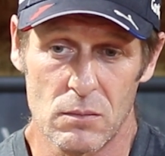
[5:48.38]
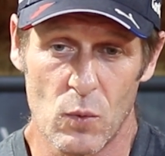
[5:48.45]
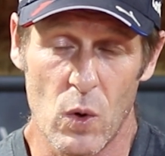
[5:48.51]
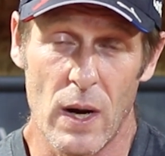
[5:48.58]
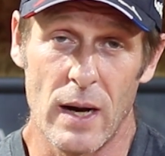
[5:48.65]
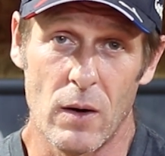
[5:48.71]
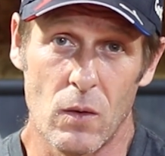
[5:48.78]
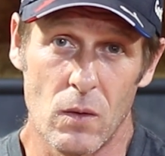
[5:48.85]

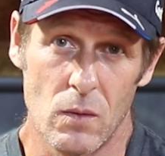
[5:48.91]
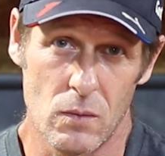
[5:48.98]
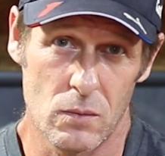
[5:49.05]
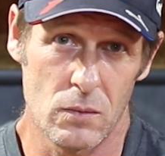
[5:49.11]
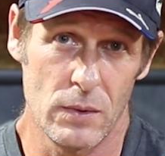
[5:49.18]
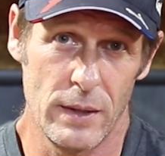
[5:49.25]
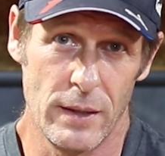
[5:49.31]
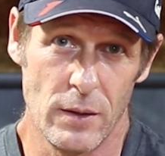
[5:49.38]
wow,
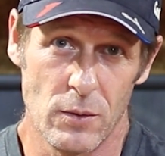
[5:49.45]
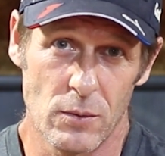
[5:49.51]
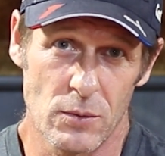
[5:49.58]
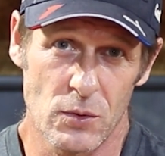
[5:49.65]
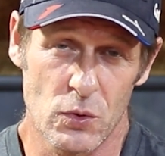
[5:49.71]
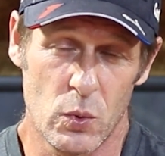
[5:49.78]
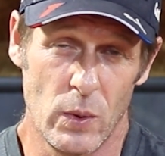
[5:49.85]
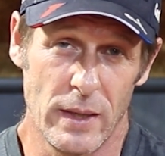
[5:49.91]
you know,
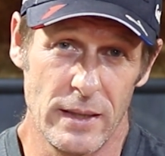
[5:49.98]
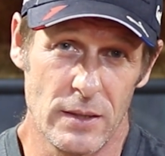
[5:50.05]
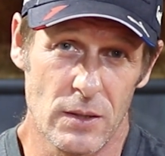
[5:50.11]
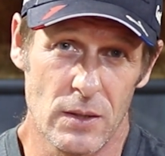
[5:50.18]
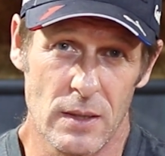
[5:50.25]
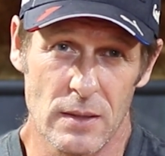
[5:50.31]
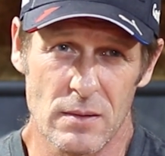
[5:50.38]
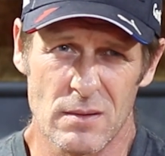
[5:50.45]

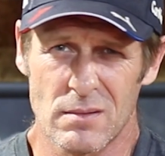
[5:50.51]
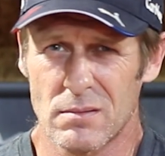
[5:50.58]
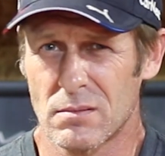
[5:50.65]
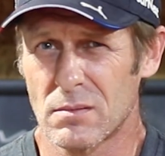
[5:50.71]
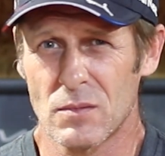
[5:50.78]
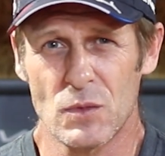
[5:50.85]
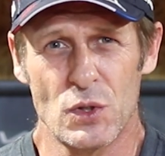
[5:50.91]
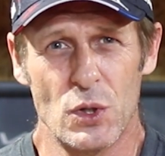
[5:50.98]

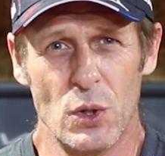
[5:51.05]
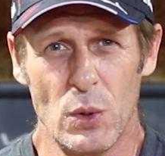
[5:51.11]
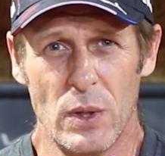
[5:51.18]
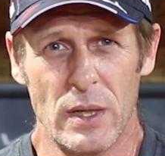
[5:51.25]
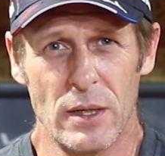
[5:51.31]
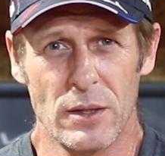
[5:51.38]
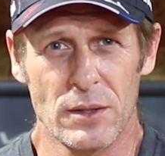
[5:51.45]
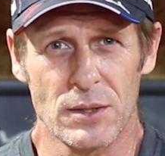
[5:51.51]
that's 2
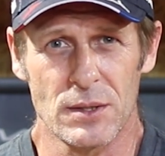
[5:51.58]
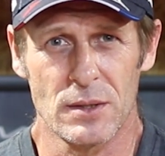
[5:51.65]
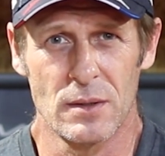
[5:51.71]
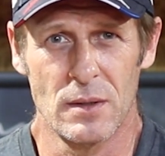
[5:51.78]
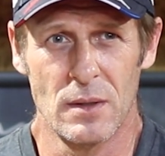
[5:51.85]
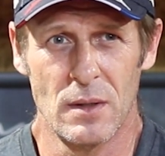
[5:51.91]
years.